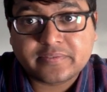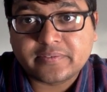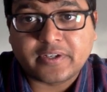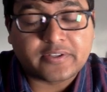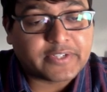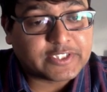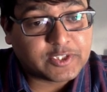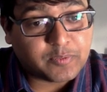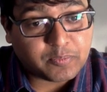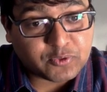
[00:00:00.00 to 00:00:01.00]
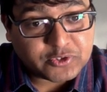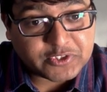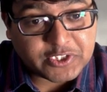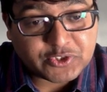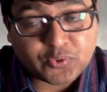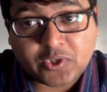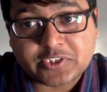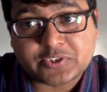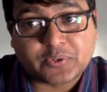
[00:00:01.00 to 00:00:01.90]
uh, treasury proposals and so on.